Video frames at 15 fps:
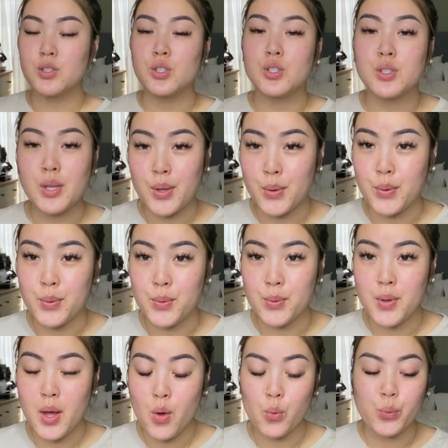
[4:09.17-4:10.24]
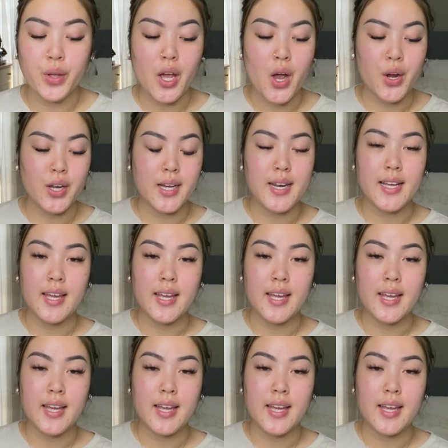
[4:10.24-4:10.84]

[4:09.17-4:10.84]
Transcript: So we are gonna